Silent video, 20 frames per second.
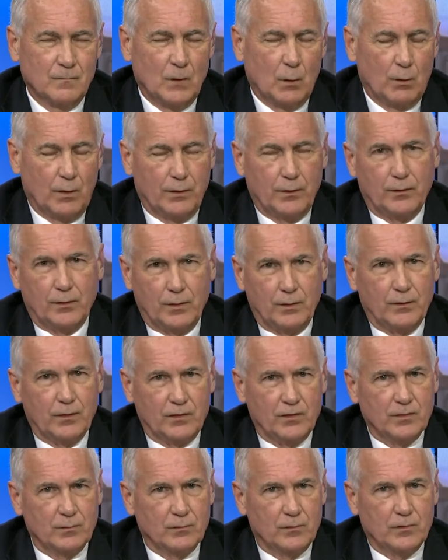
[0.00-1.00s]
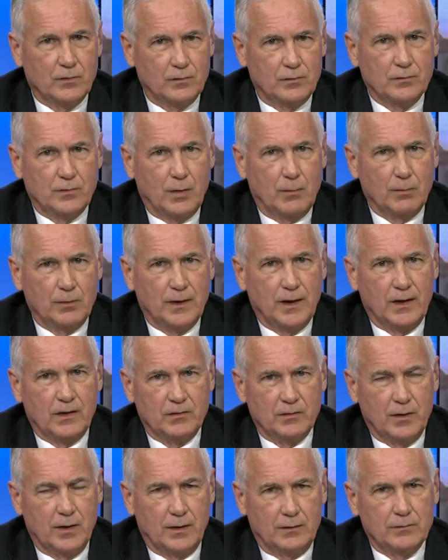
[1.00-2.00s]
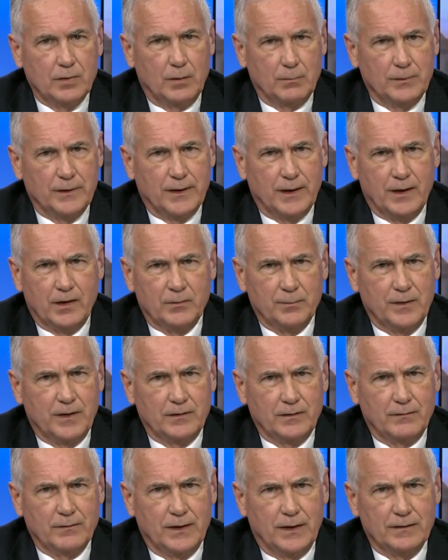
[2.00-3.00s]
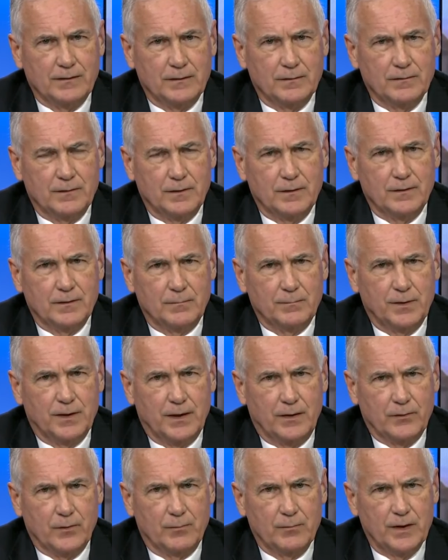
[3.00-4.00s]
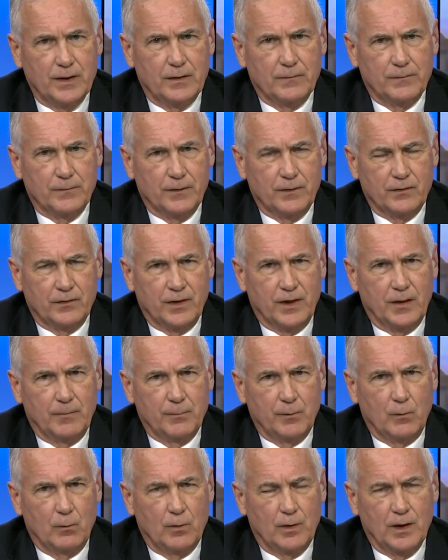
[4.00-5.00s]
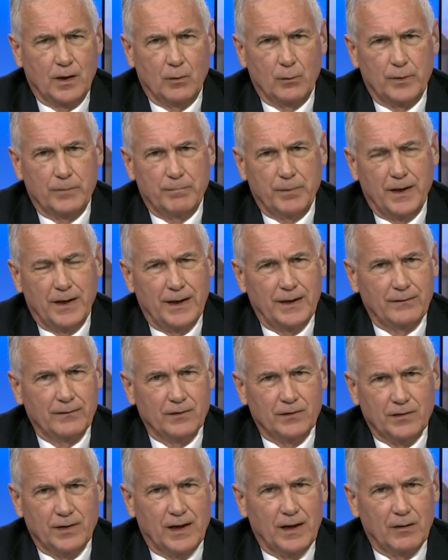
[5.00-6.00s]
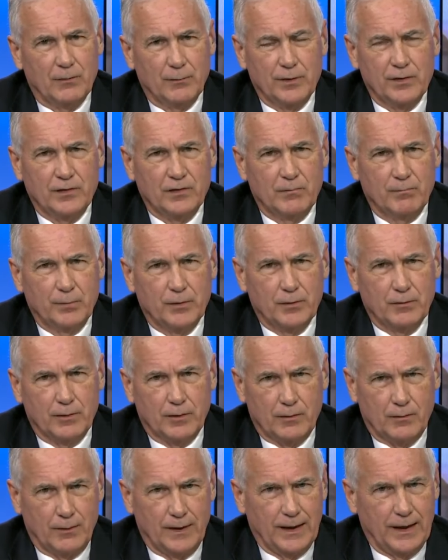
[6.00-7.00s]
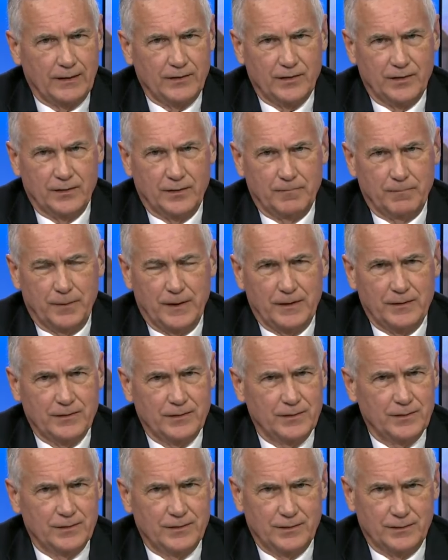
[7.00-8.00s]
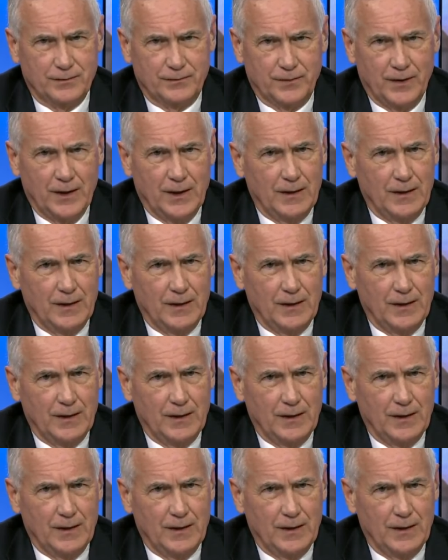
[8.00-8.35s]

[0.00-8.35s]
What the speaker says: Well, there's some troubling aspects of that that bother me. For example, why are we paying the salaries of bureaucrats and the pensions of